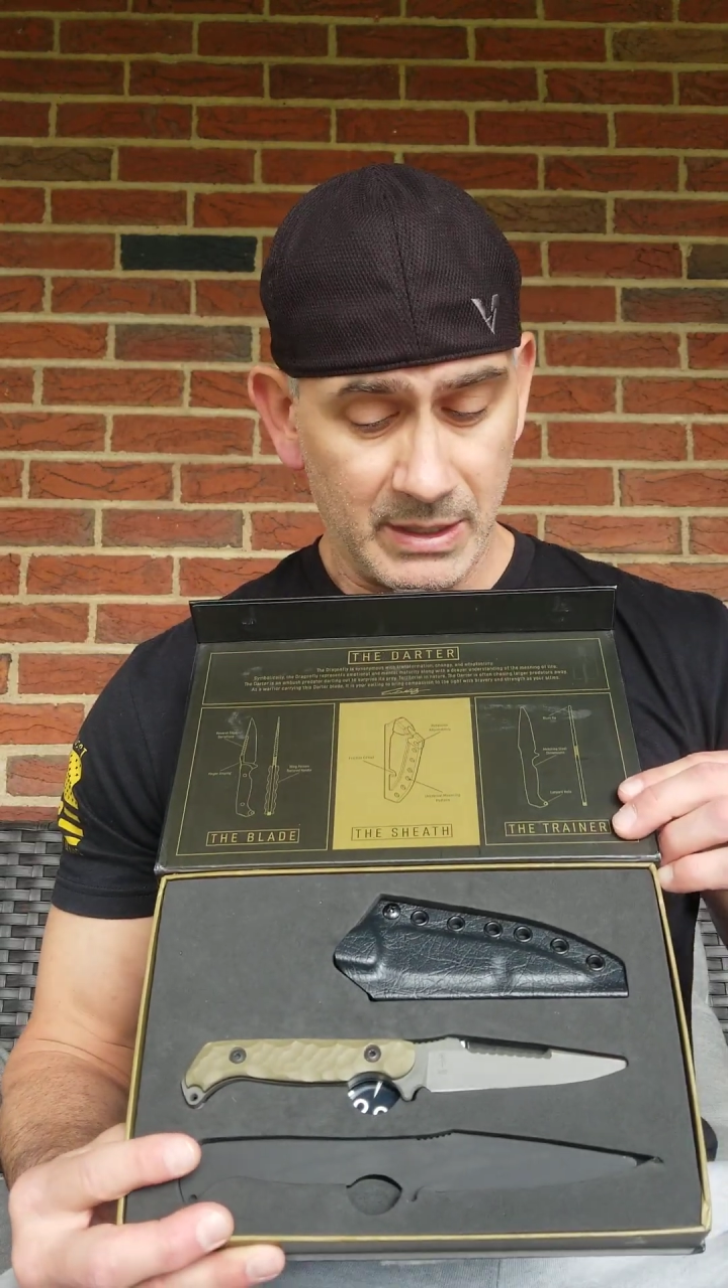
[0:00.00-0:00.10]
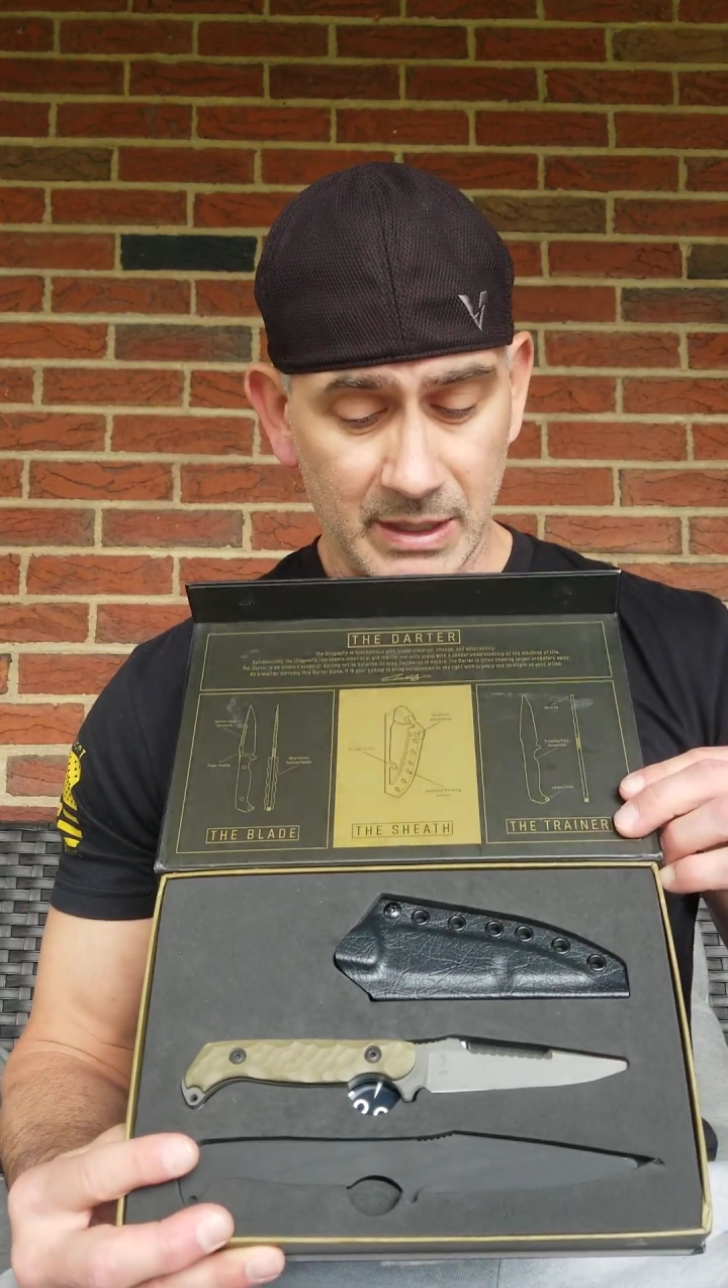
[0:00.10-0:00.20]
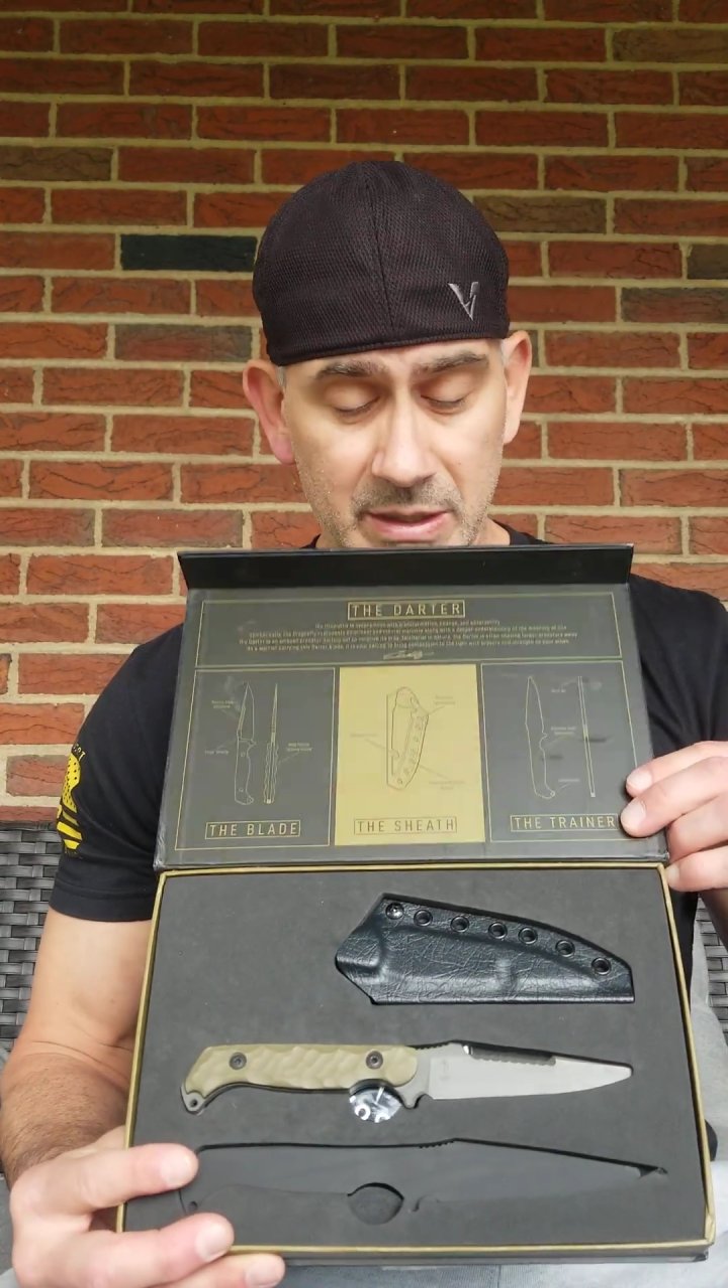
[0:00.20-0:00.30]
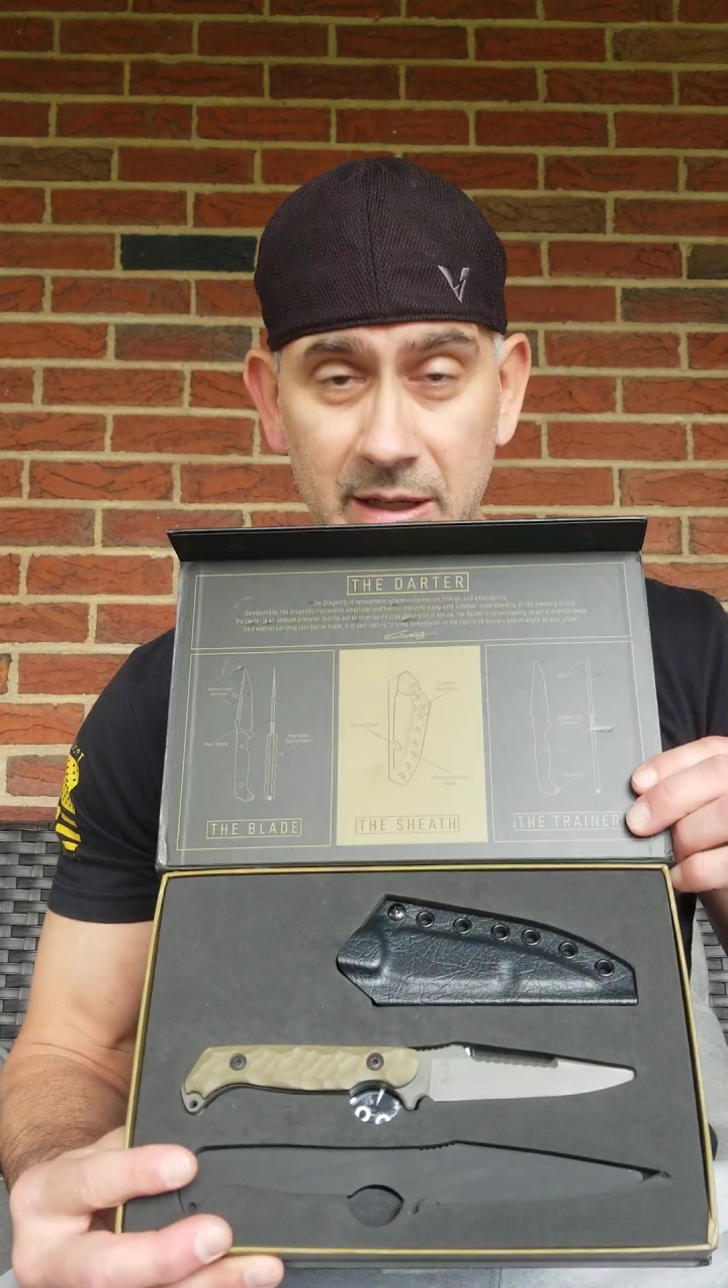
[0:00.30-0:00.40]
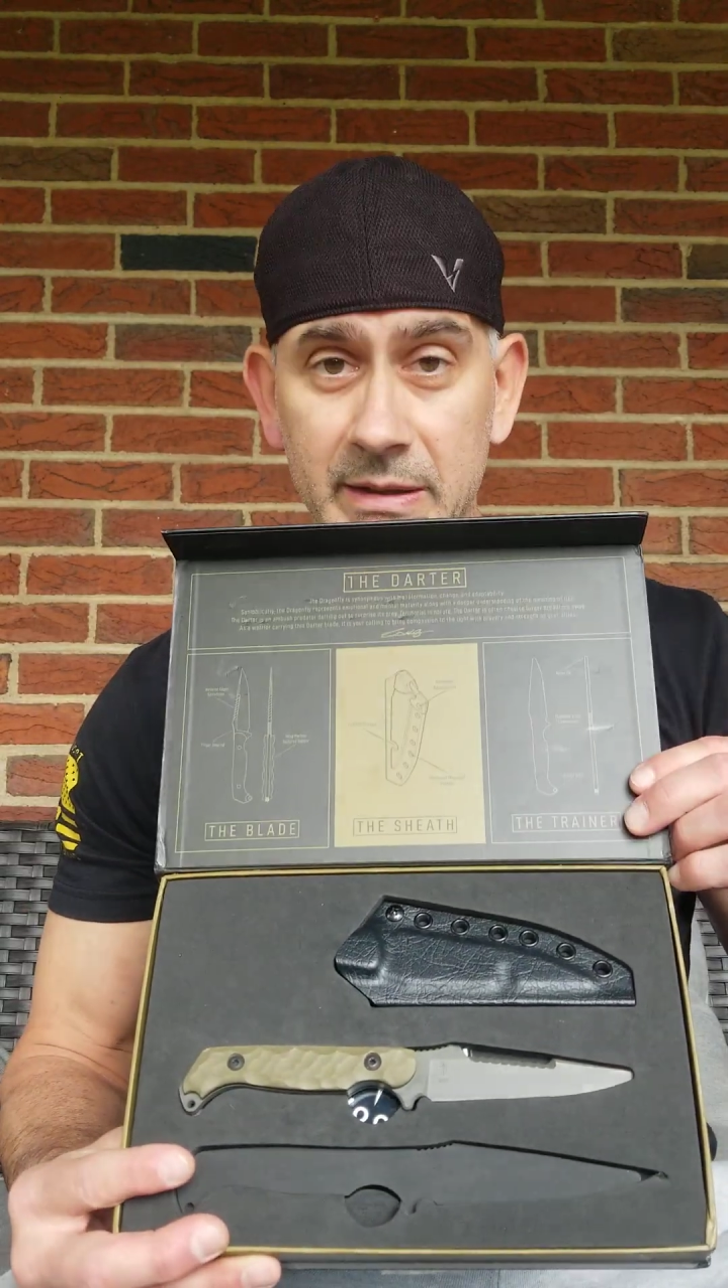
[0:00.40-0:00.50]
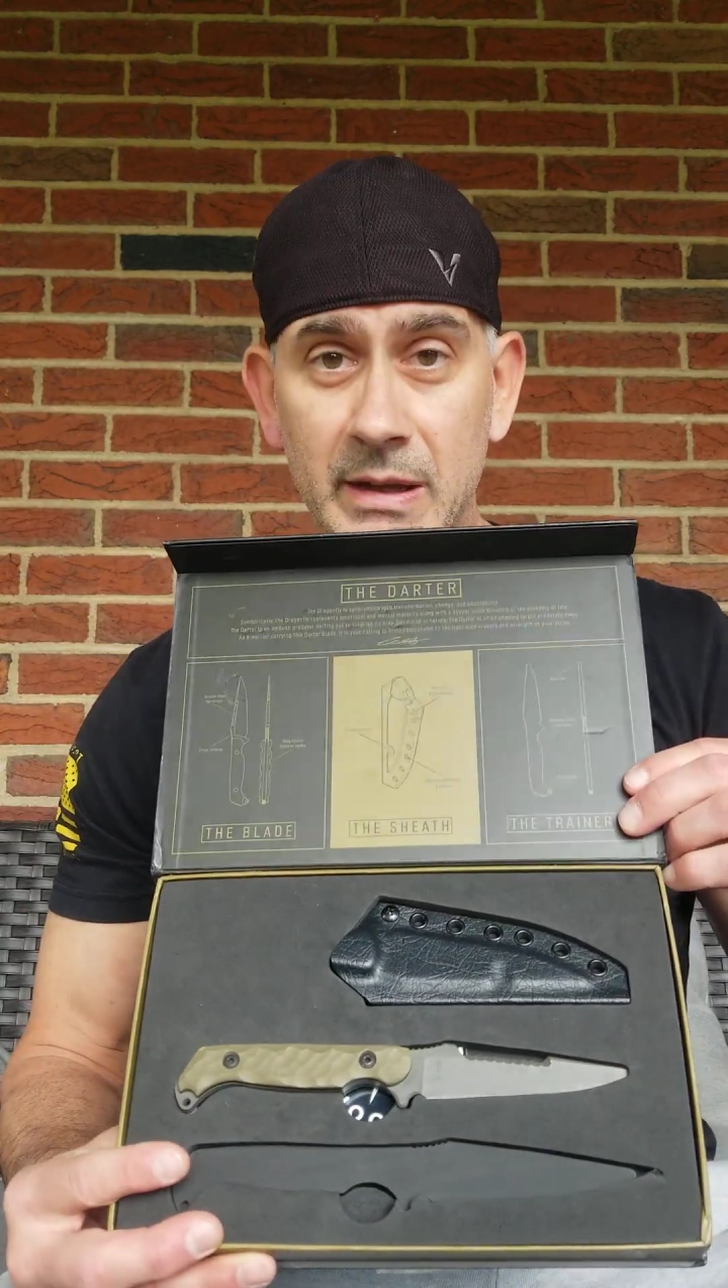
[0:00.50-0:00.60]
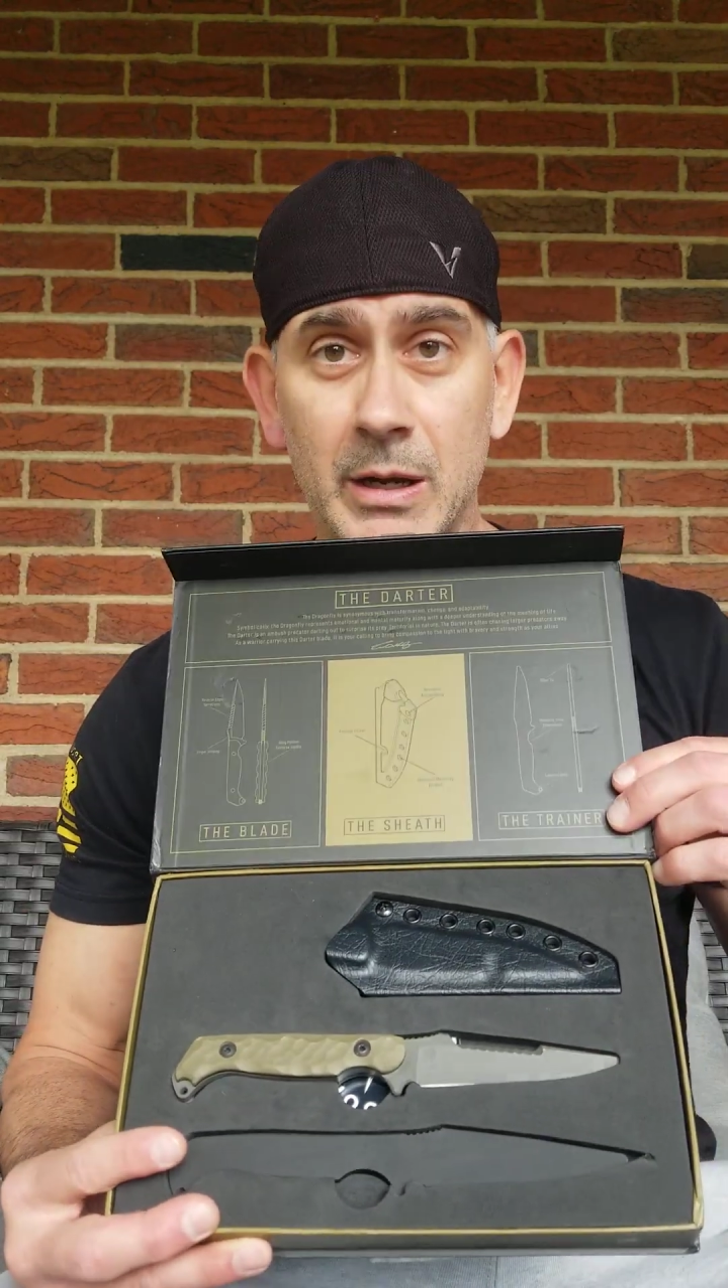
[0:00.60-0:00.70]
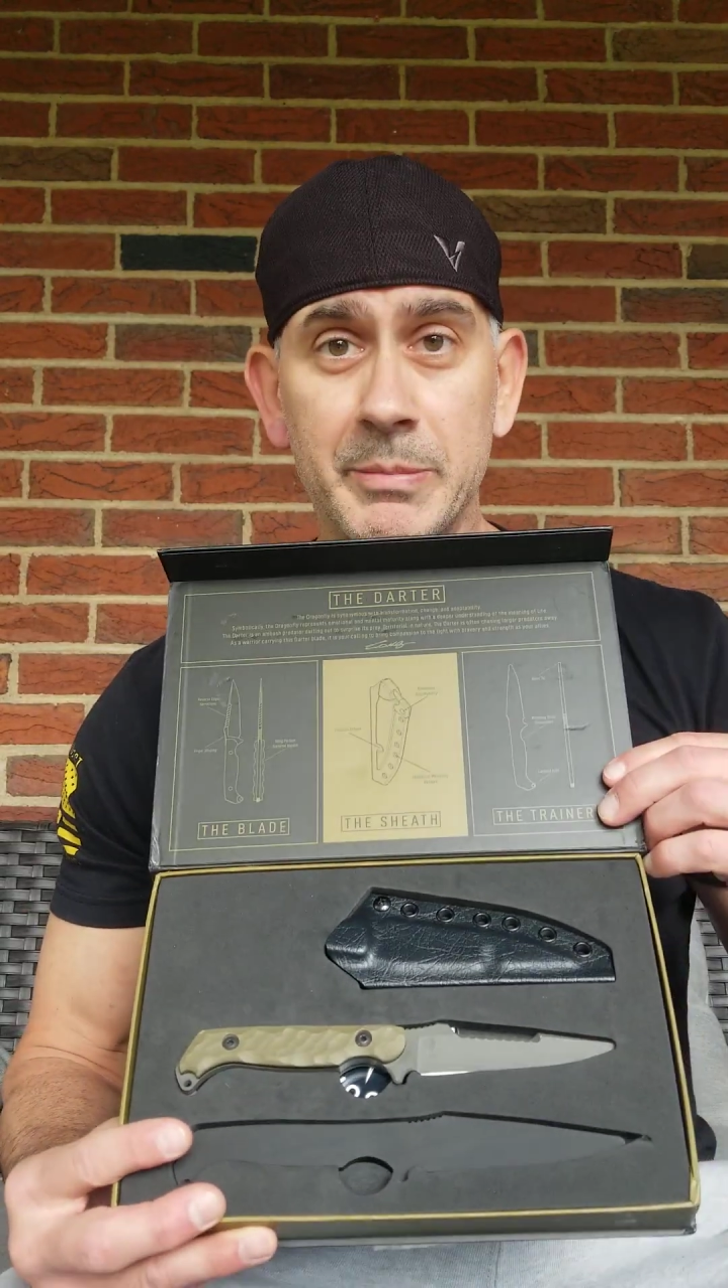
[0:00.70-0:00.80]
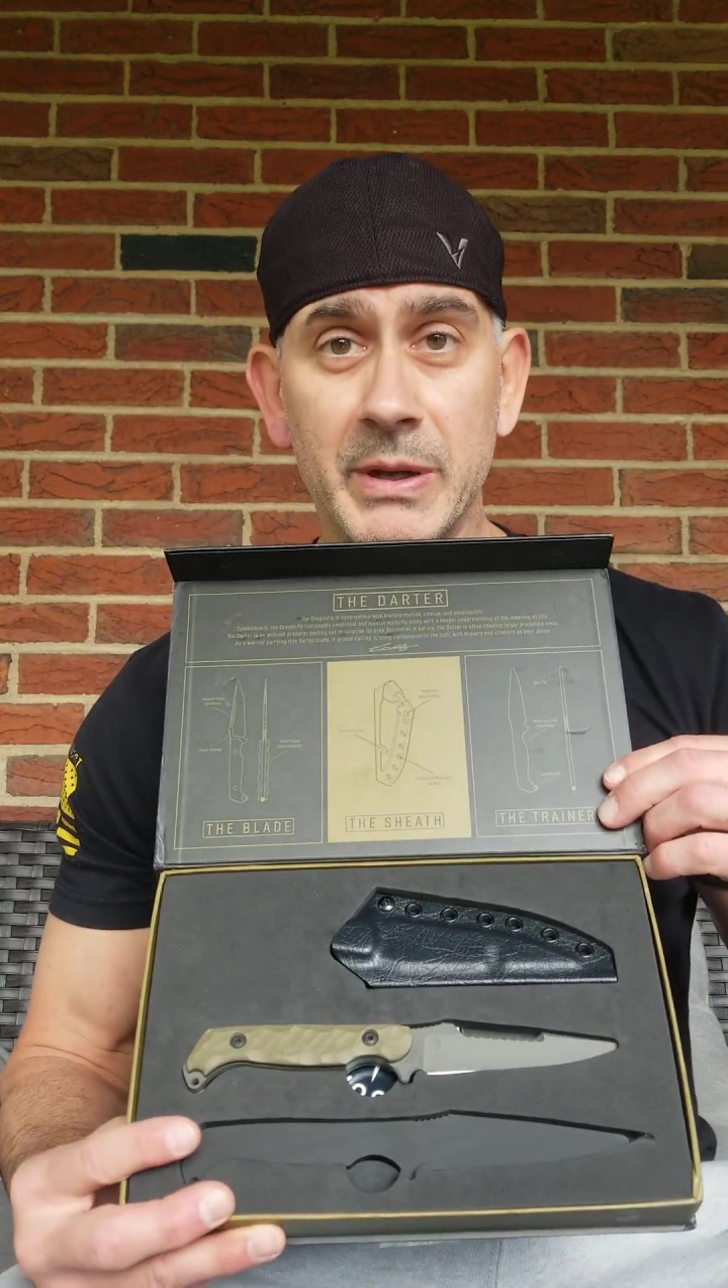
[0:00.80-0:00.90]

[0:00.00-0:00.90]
and you get that up